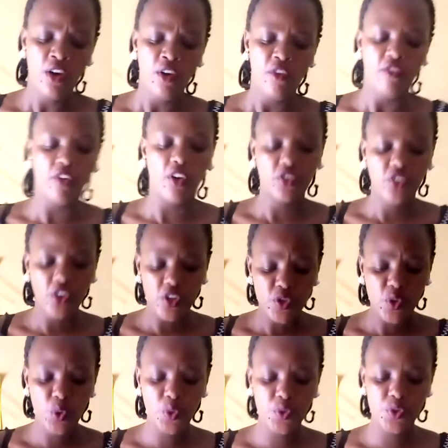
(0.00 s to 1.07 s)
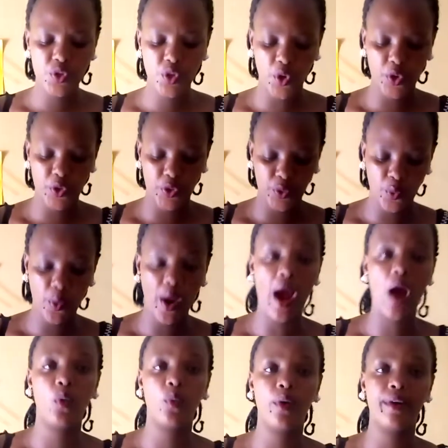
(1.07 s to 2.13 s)
For those who saw you
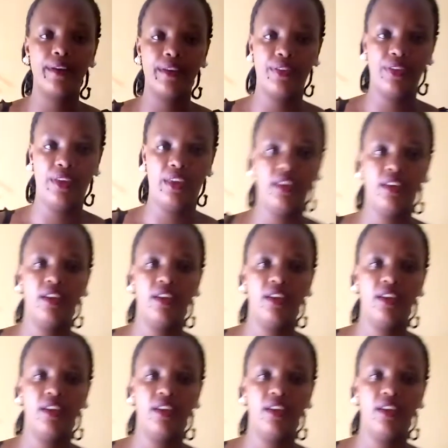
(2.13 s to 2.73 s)
are worthy.